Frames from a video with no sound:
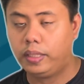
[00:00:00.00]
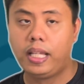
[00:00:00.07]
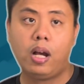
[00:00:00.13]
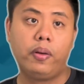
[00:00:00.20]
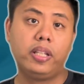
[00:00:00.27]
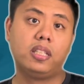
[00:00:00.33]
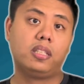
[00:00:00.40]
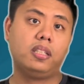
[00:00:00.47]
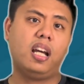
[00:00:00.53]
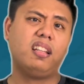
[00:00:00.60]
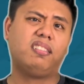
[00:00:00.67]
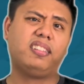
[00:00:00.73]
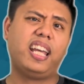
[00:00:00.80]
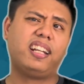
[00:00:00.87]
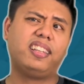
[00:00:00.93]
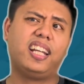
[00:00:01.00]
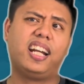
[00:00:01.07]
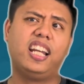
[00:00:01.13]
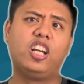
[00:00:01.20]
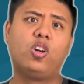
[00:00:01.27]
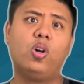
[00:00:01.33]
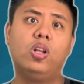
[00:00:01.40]
Now, it's not
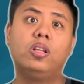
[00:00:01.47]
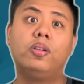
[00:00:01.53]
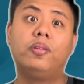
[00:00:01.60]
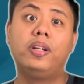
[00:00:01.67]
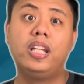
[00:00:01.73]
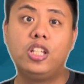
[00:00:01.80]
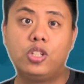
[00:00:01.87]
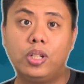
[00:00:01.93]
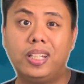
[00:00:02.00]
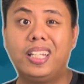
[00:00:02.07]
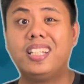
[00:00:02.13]
technically called region,